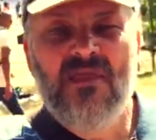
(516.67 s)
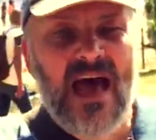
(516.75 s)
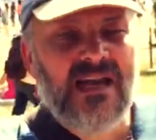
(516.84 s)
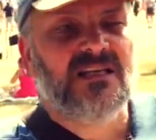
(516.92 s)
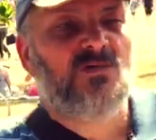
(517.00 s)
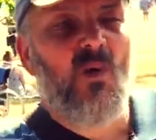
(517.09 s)

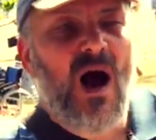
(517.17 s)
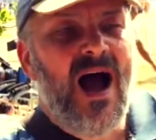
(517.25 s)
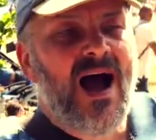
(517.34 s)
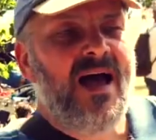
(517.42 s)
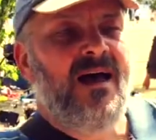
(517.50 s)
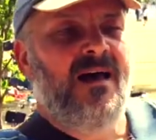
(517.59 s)
That is
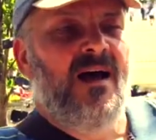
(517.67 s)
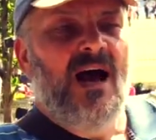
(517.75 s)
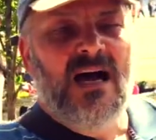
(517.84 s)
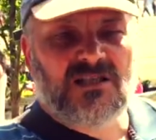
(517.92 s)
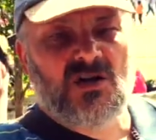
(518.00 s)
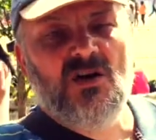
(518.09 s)
why
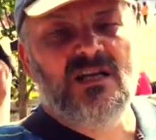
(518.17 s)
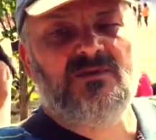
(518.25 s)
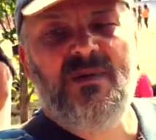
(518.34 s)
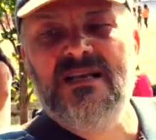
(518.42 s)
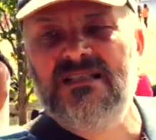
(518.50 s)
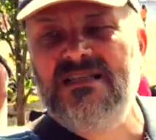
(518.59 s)
Hatun
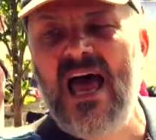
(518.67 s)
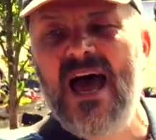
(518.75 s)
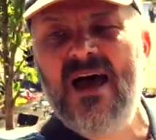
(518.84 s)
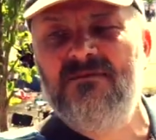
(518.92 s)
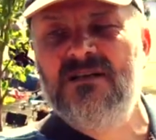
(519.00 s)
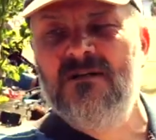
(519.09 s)
has been
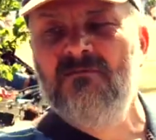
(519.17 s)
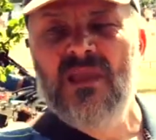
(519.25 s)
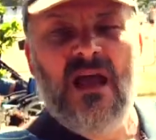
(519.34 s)
stabbed.